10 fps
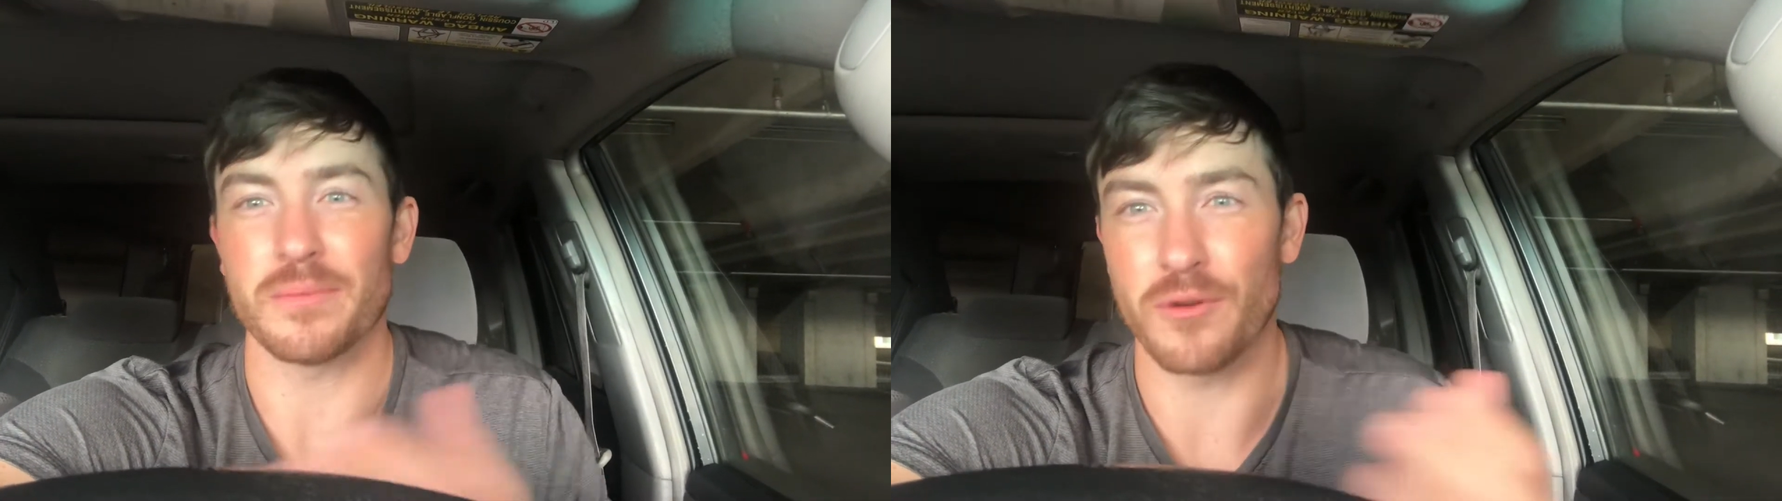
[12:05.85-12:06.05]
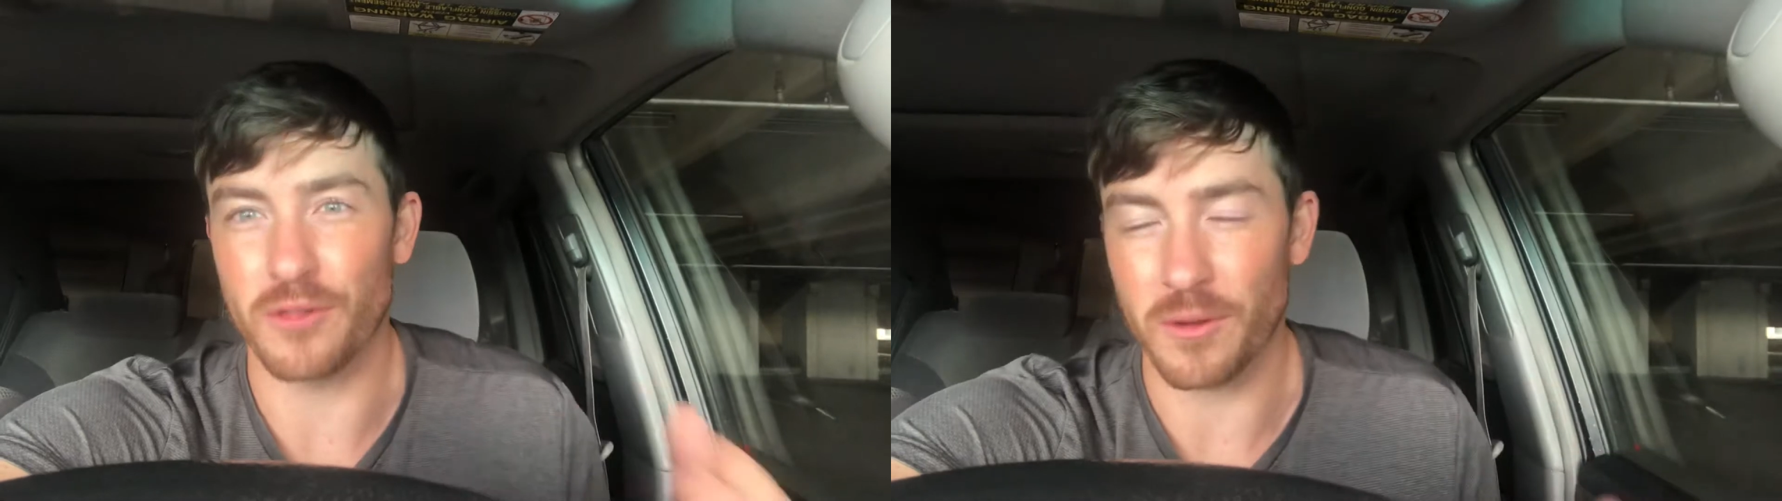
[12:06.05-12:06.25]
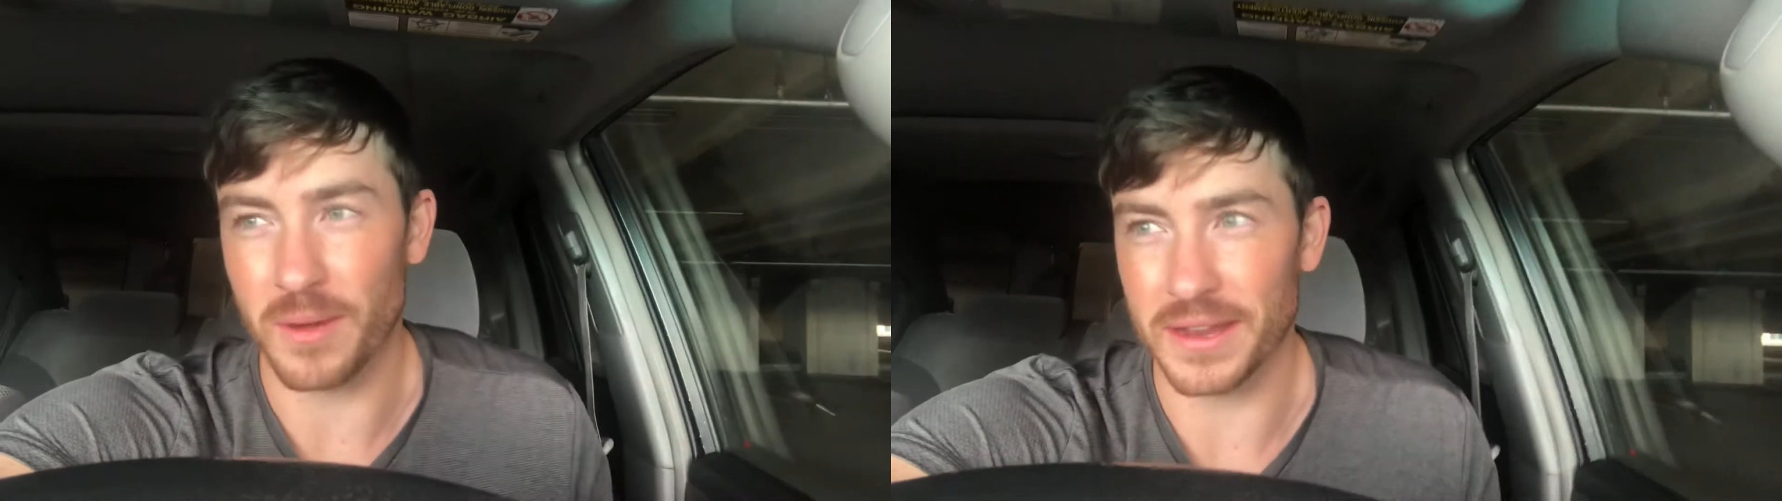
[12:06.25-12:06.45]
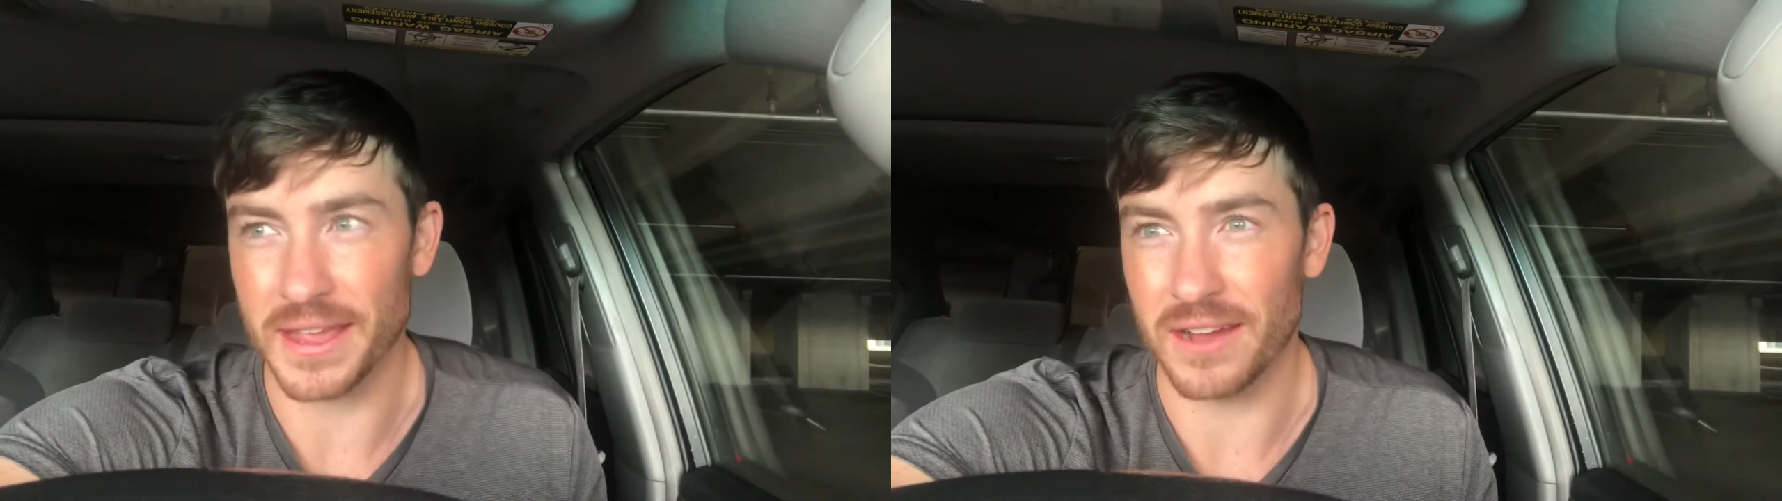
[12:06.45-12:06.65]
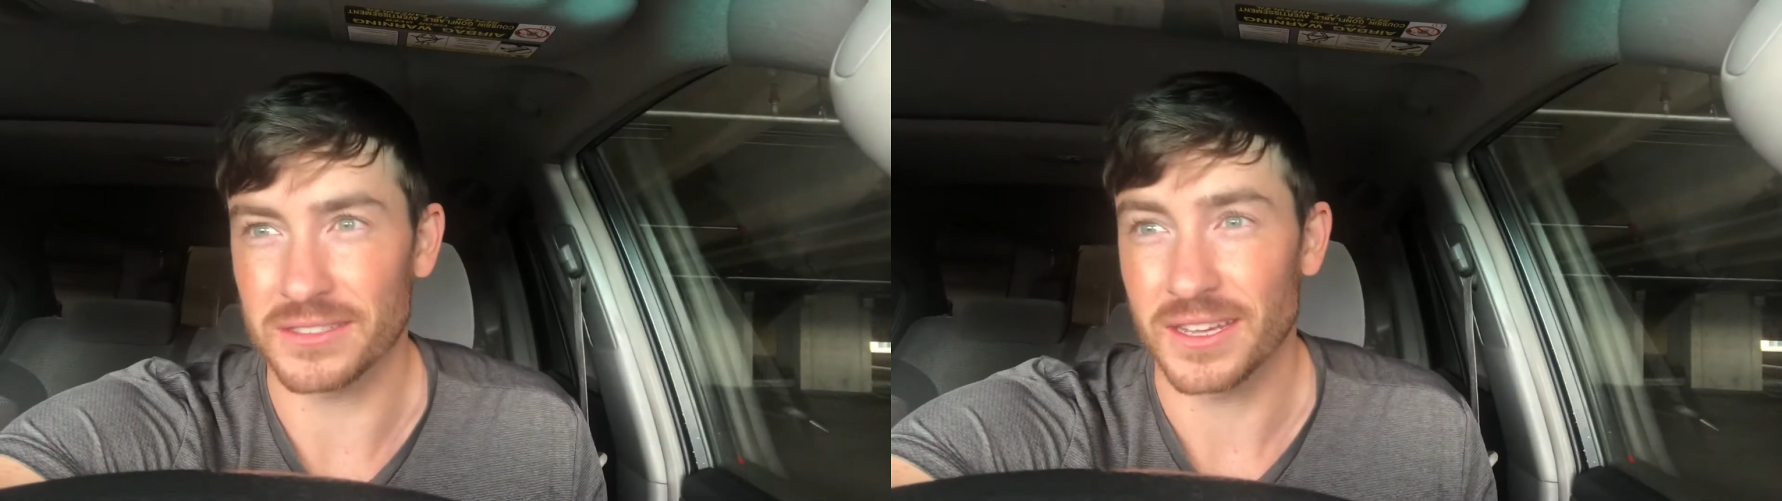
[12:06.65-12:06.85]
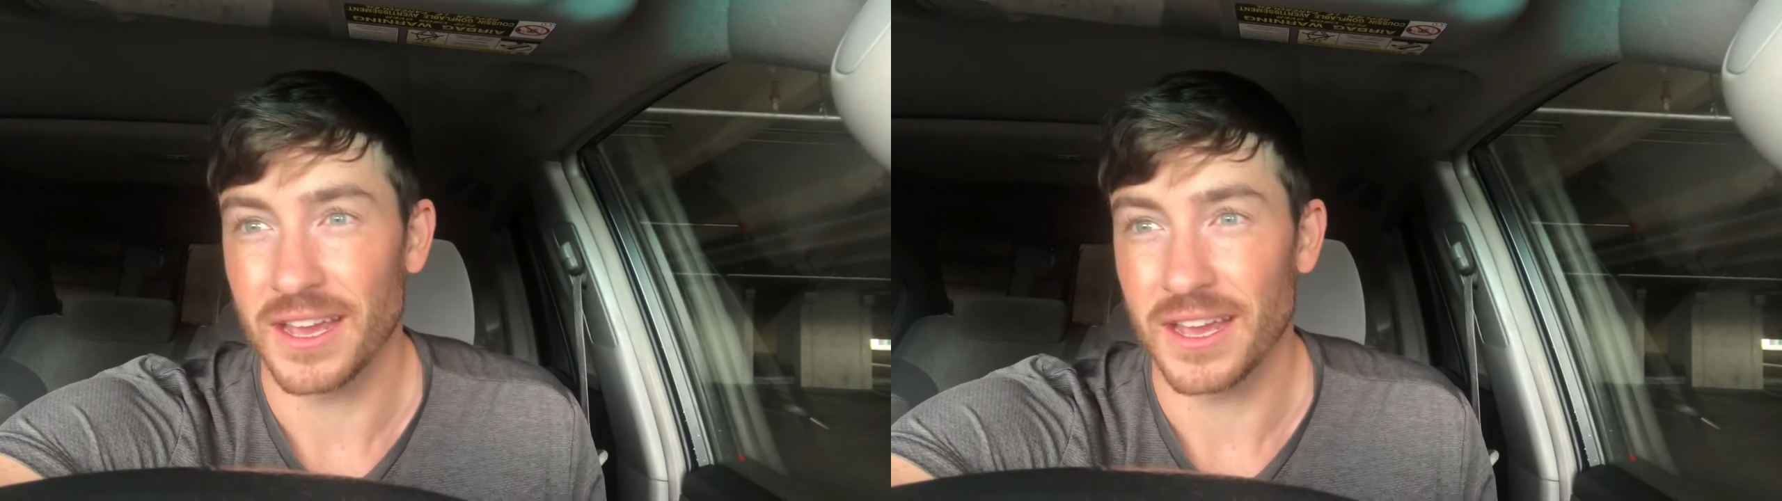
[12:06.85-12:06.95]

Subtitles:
pull their money out.